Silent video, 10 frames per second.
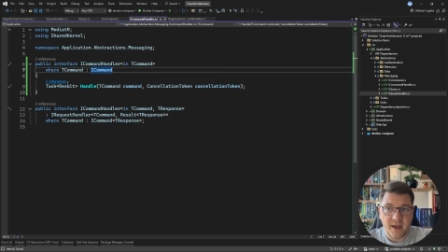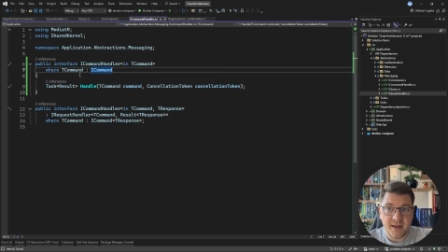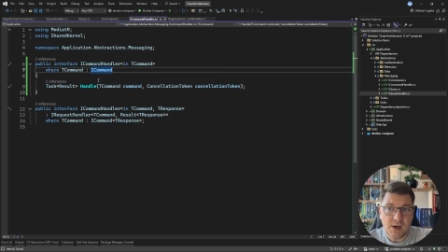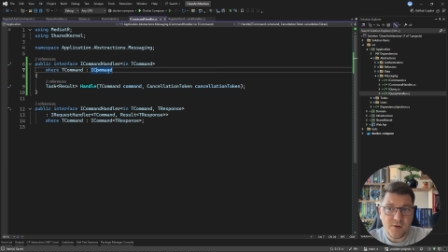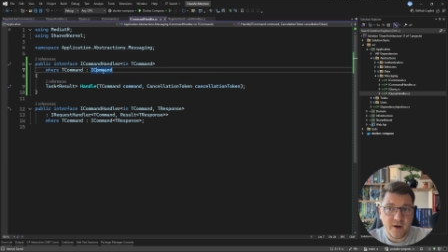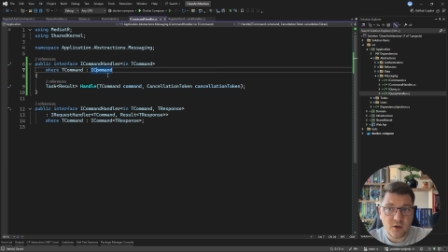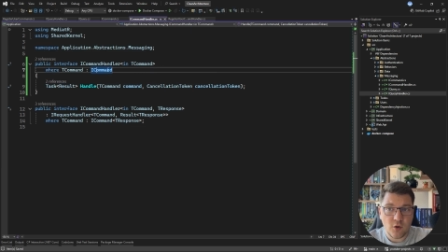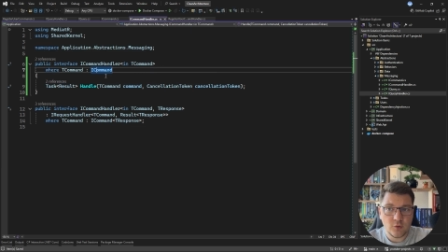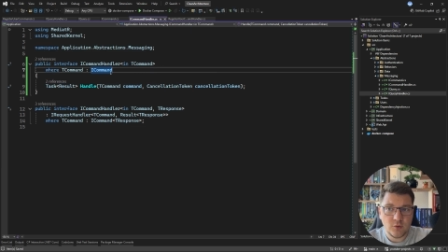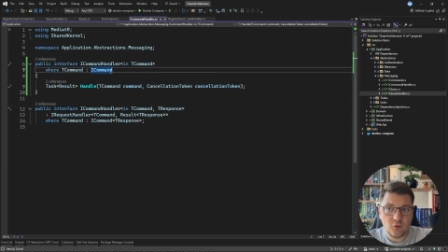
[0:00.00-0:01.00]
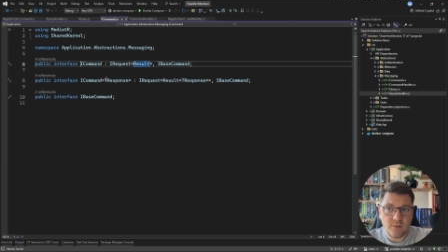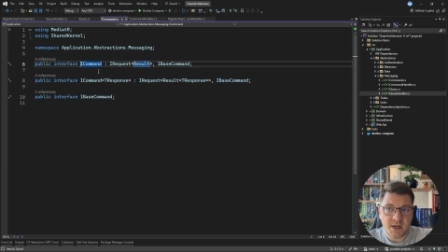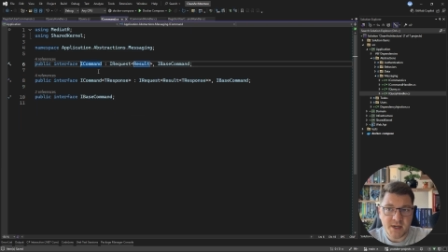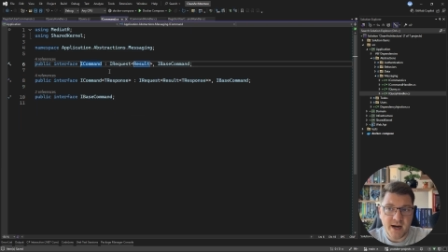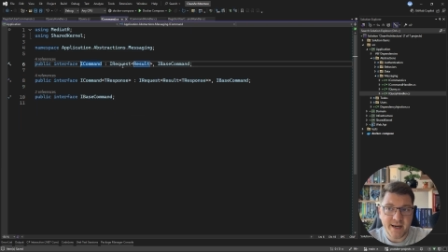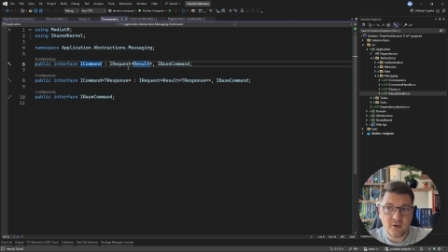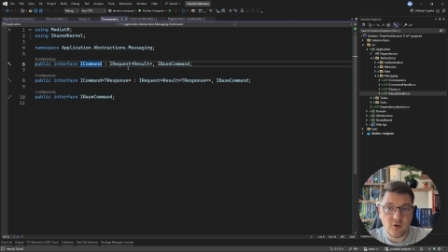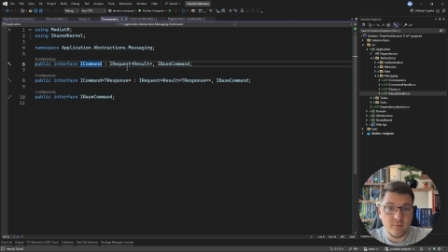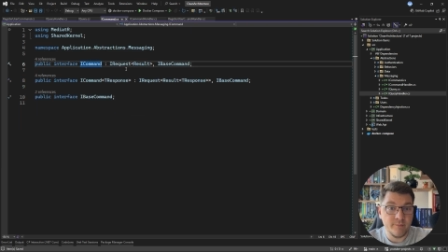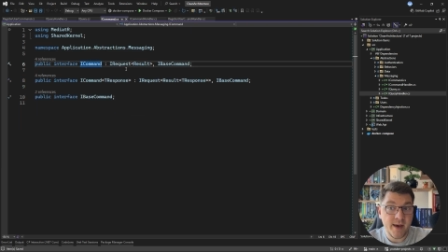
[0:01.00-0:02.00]
And now if I go to my
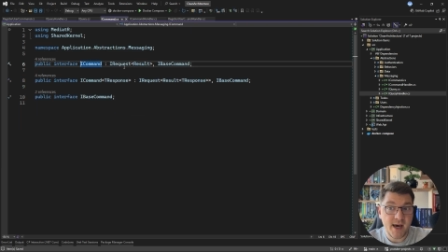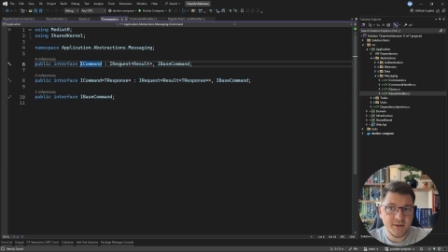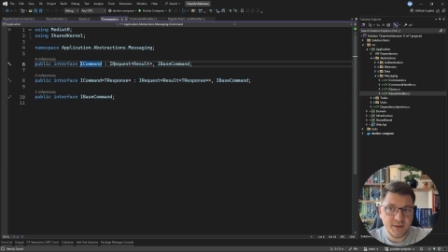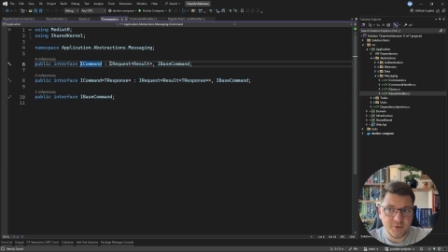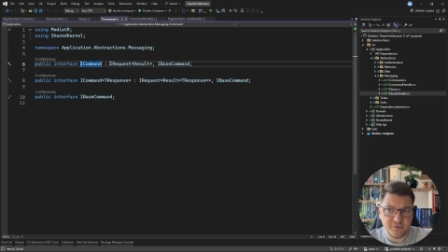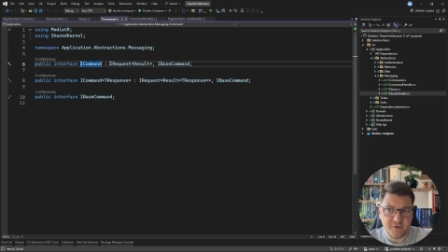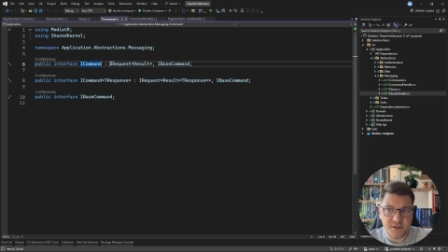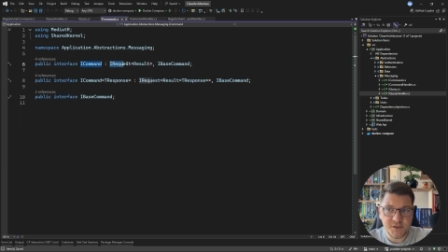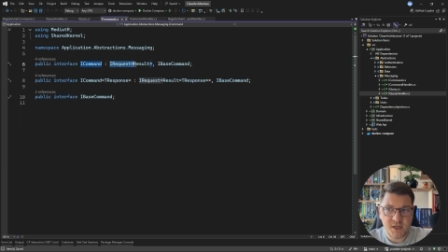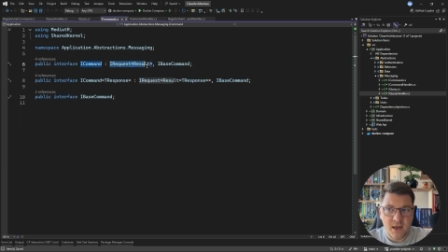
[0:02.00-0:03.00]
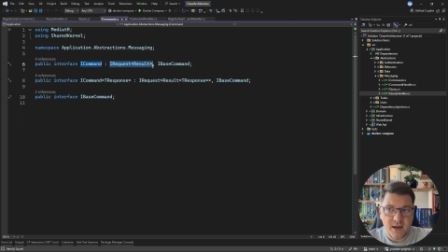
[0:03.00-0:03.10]
iCommand interface,